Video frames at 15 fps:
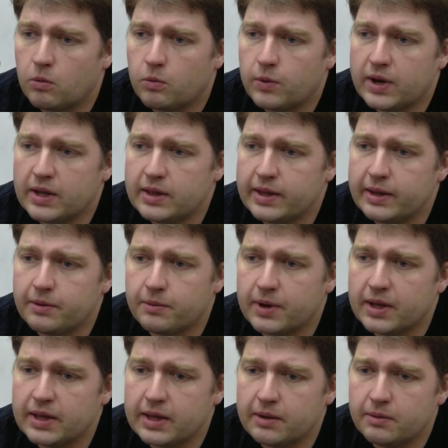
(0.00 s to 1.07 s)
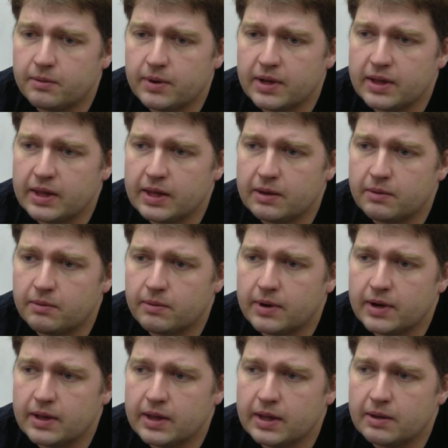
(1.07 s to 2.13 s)
really, really, really,
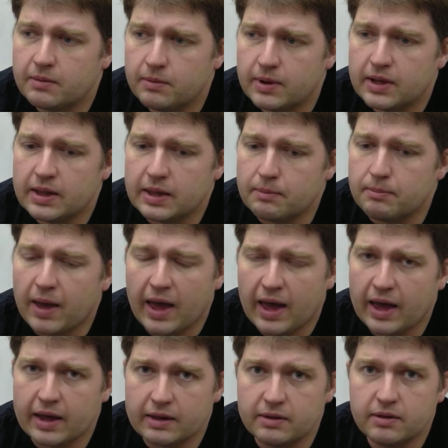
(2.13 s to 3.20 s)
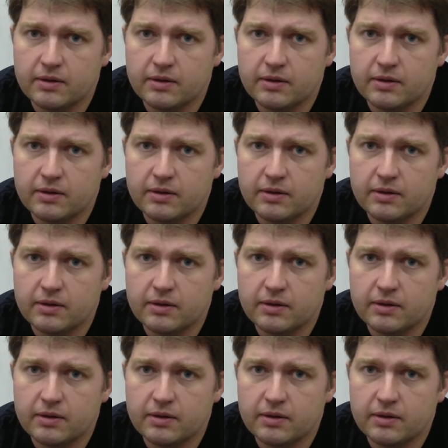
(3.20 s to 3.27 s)
really, really bad,